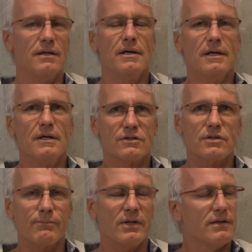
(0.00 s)
and
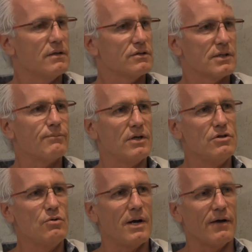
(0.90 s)
something,
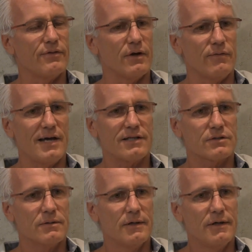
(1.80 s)
something new out there. And
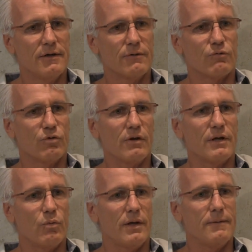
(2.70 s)
that's,
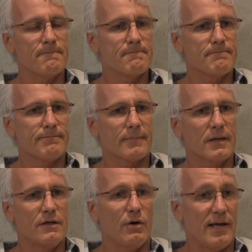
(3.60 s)
really when,
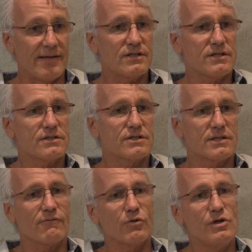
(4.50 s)
you know, at, this is
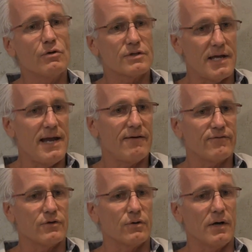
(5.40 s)
several years
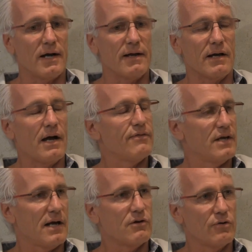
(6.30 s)
after I,
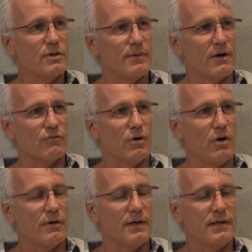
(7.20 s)
that I learned about
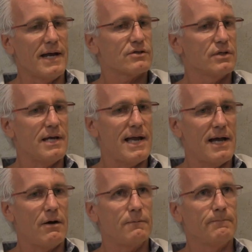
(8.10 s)
Raw and actually
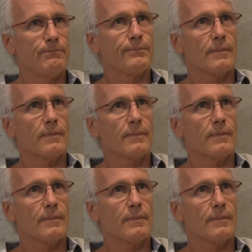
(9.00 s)
how,